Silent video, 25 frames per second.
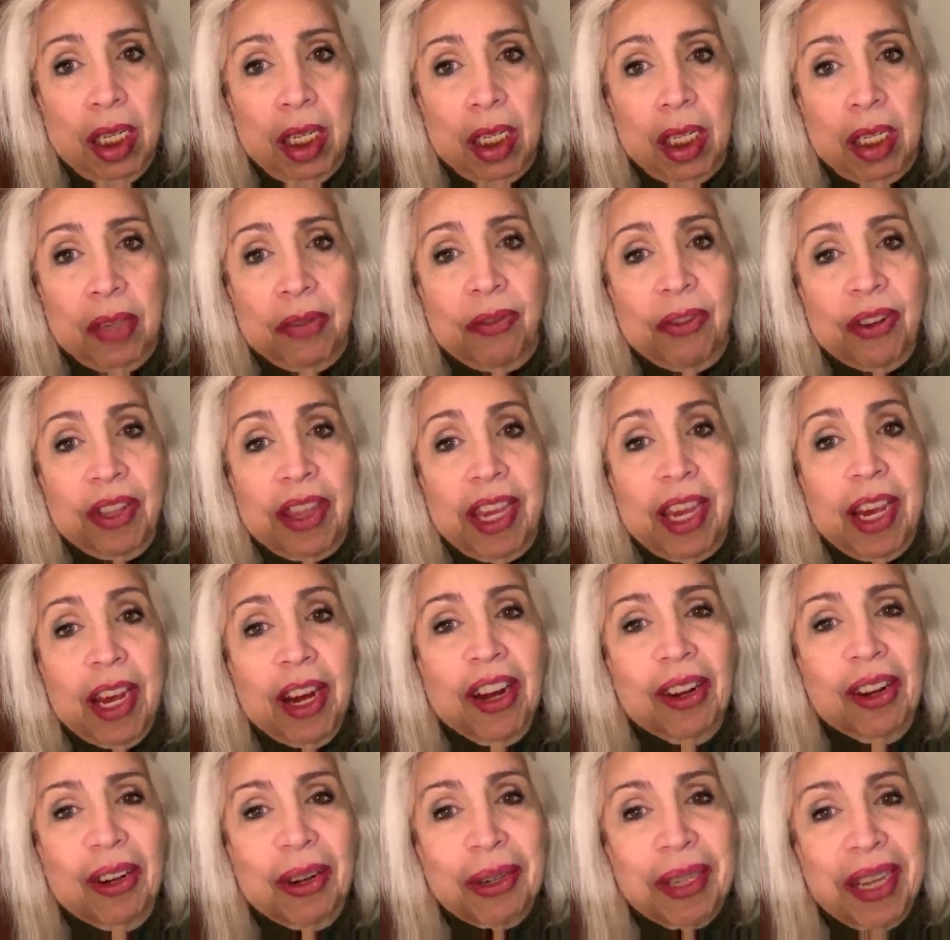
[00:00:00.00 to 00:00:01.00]
to put the
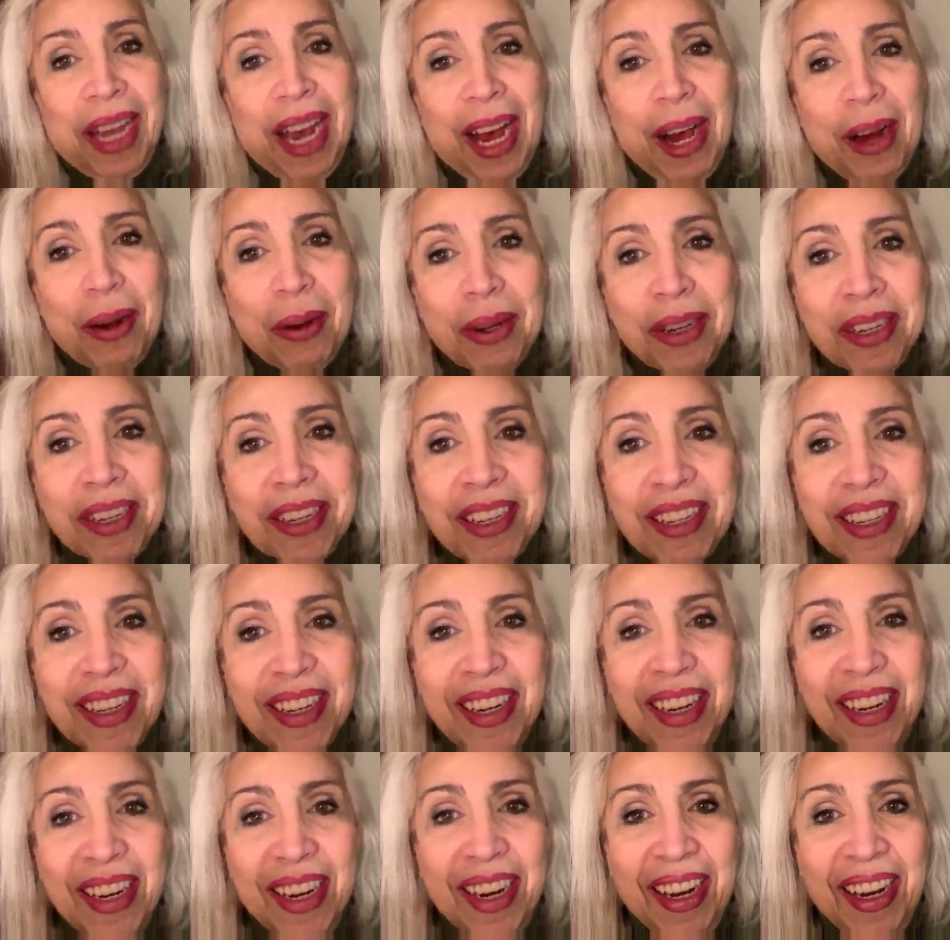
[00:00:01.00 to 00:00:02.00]
old owls.
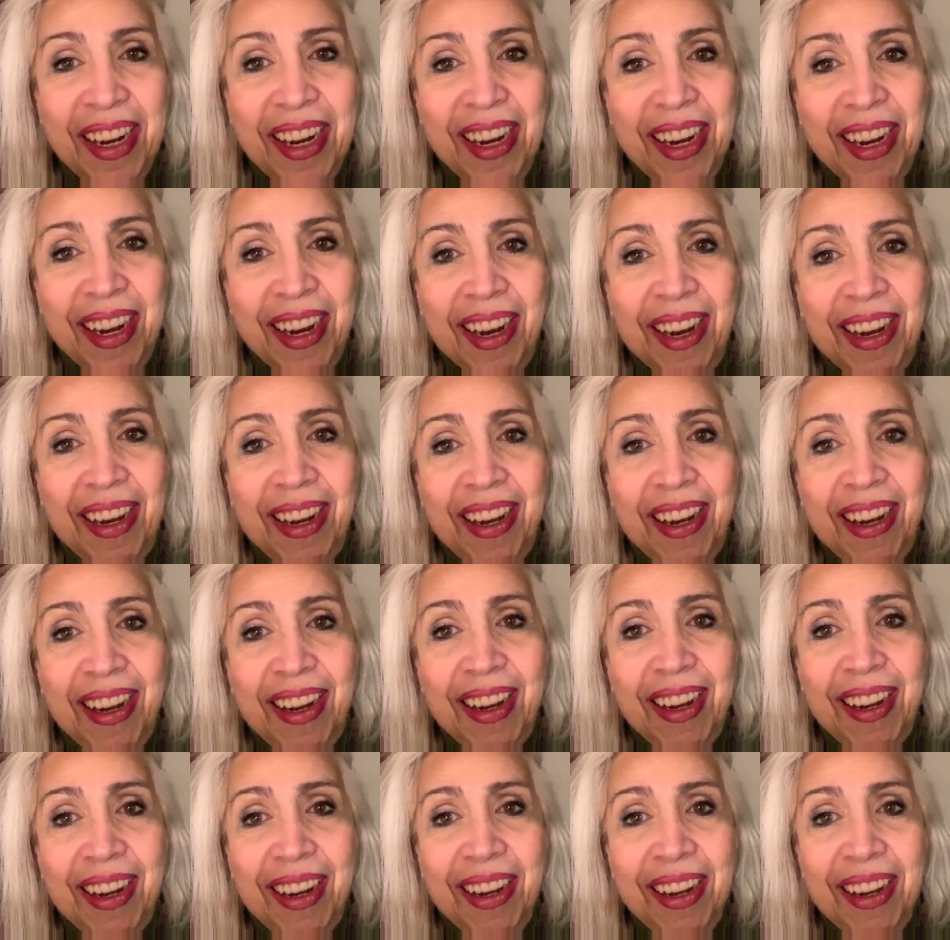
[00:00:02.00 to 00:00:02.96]
Uh huh.